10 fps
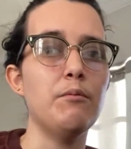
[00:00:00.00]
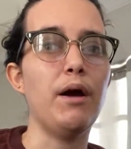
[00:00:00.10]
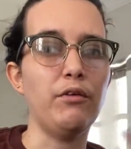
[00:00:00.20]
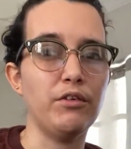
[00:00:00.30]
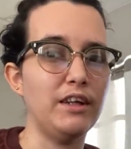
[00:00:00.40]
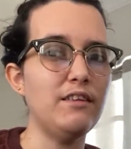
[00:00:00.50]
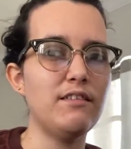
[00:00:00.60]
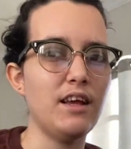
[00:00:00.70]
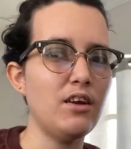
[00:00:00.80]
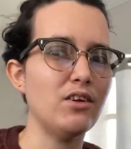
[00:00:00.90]
By release
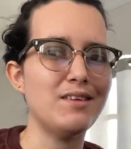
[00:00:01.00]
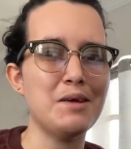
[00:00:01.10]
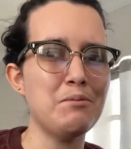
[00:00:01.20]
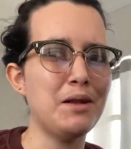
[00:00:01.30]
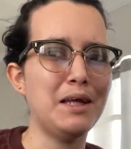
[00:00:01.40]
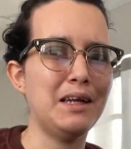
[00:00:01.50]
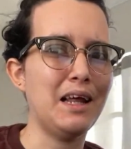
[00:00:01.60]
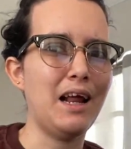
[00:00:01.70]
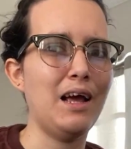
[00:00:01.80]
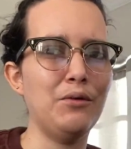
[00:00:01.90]
date or something like
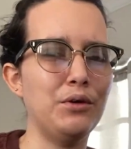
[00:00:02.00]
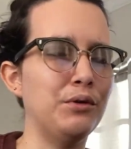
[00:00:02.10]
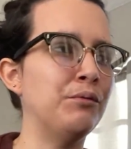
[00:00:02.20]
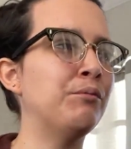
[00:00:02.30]
that, I don't know.